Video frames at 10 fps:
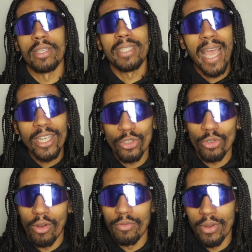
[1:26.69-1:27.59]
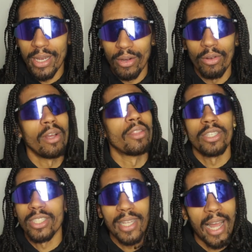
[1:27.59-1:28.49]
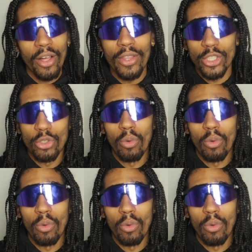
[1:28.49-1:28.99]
the texture of your hair, the style that you